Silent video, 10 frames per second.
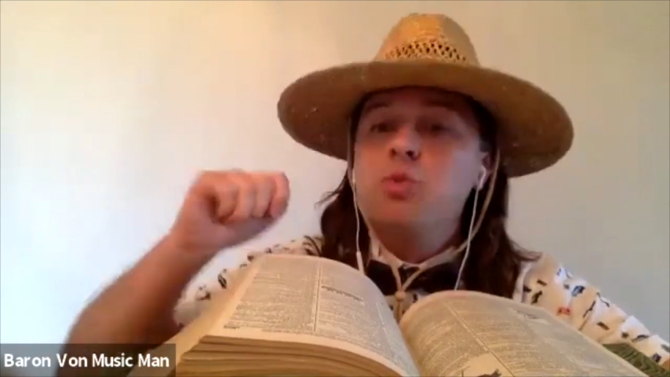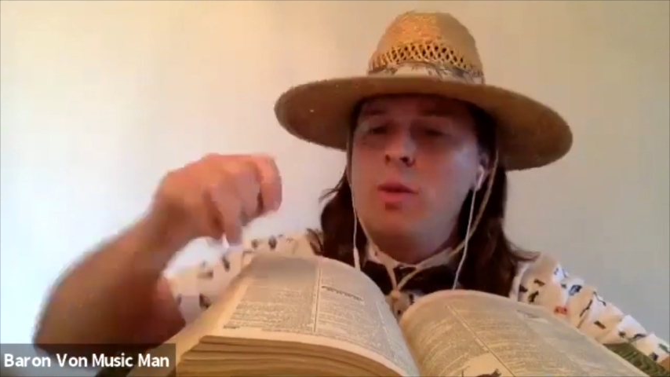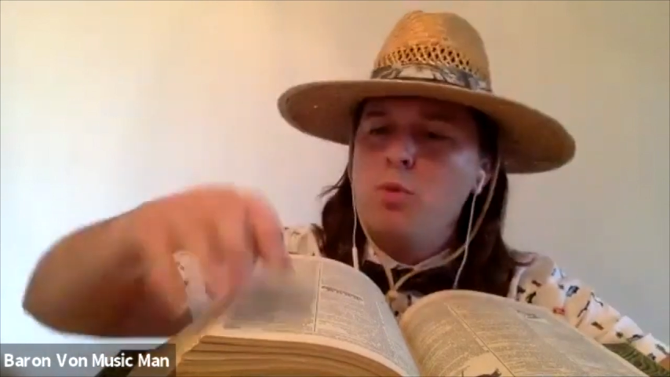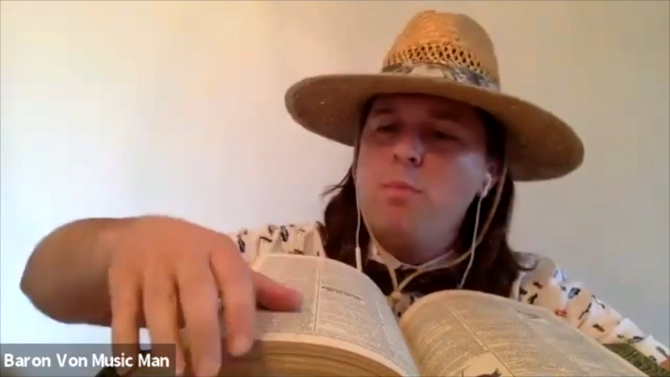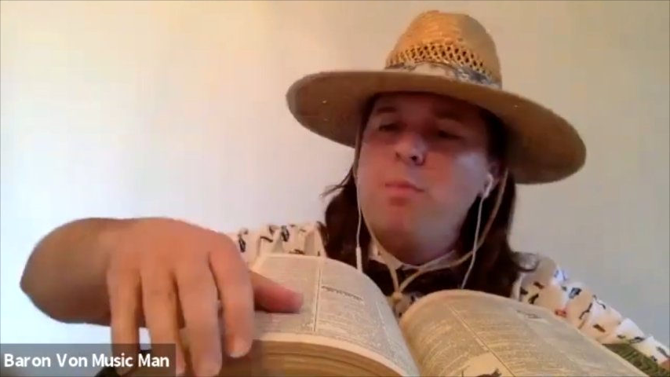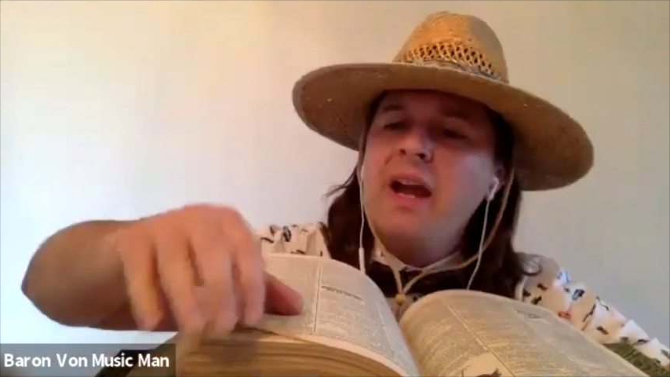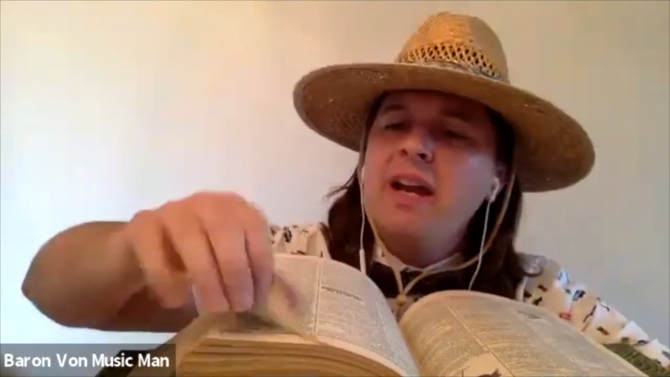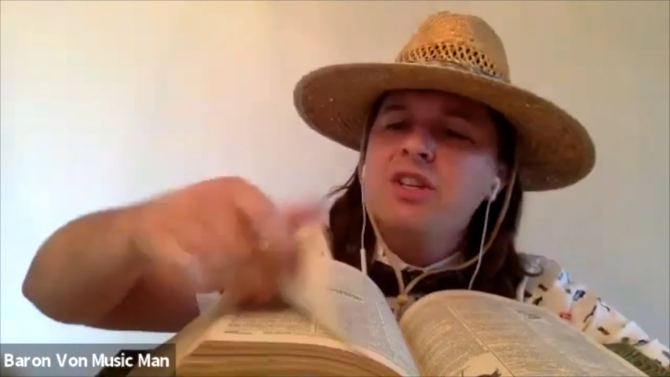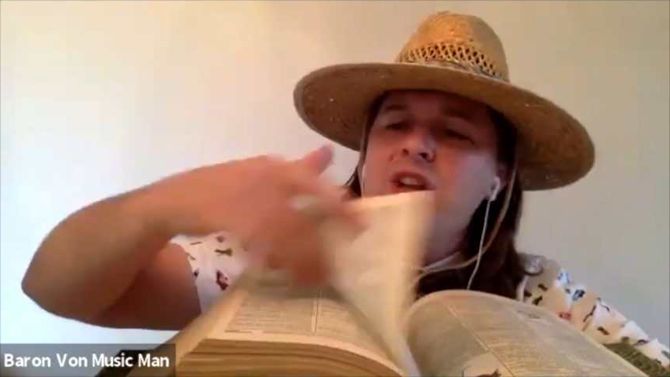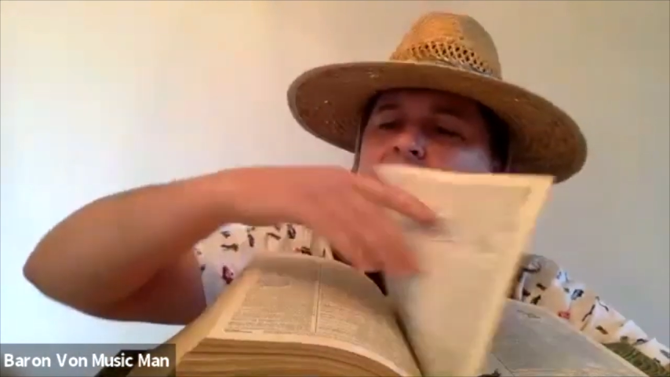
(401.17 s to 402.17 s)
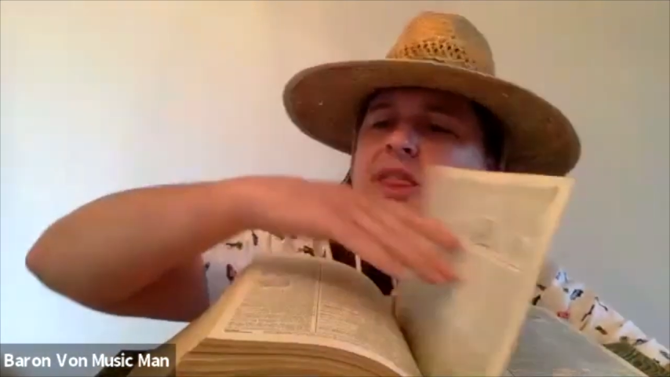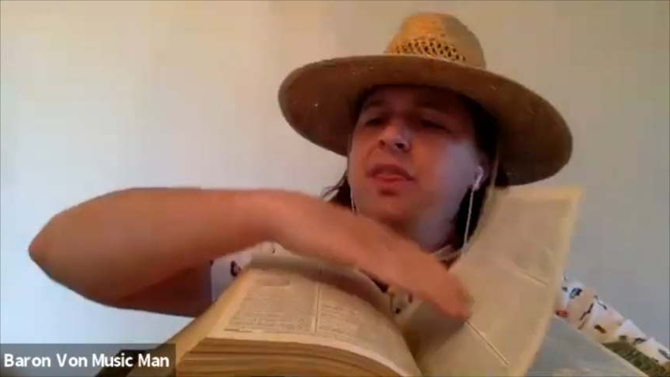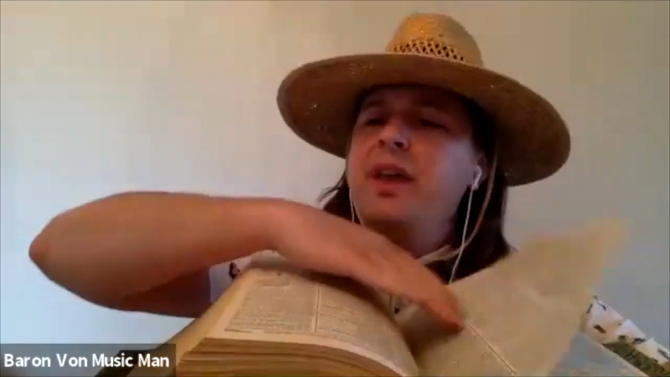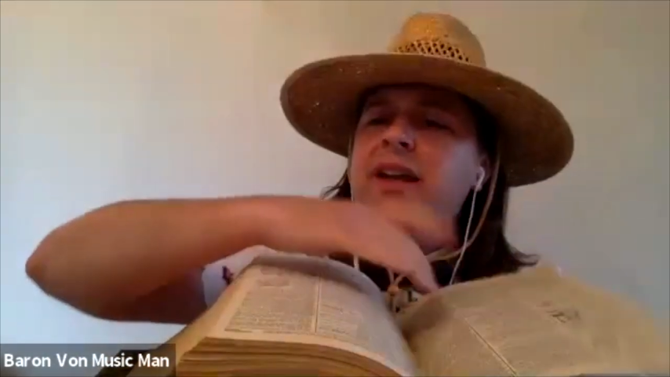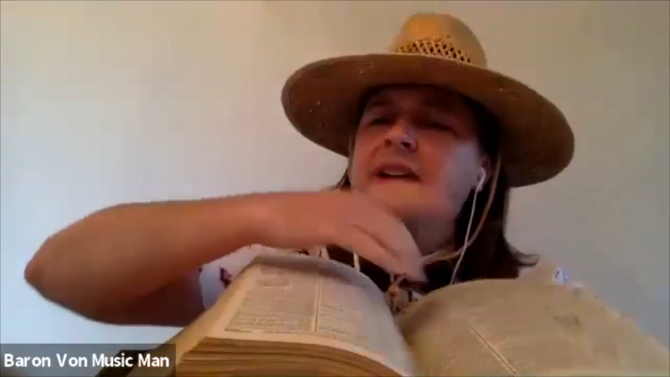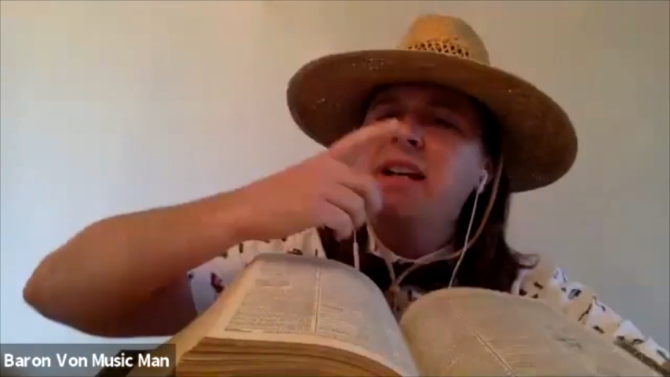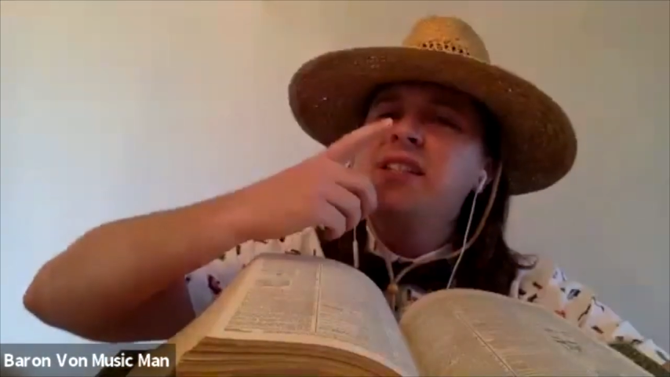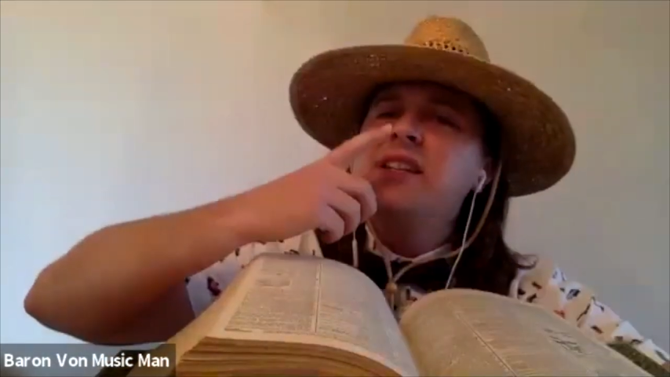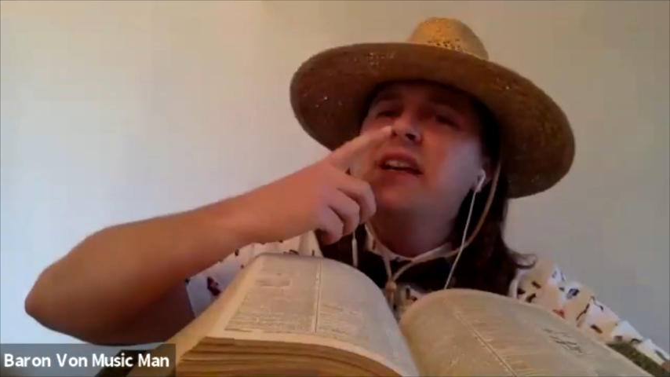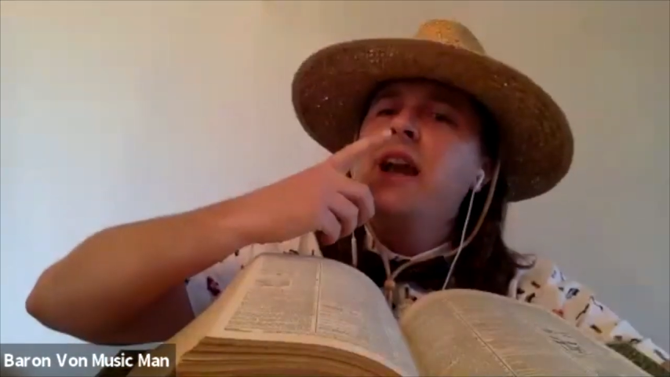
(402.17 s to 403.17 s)
one more page. I think I
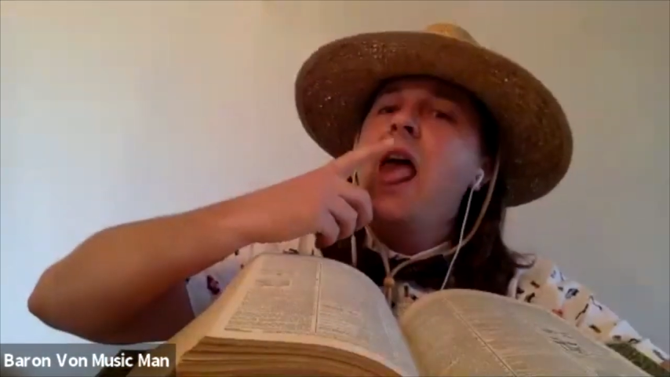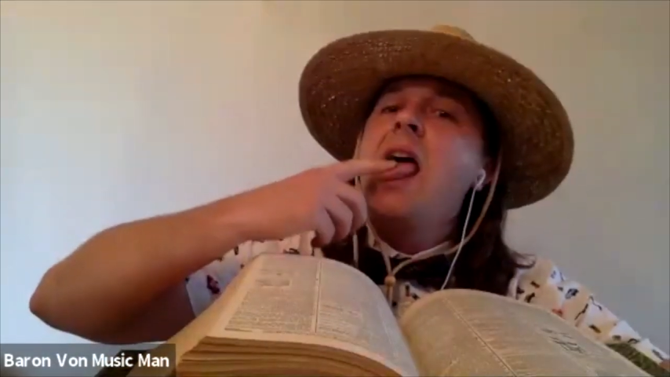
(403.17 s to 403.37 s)
see it.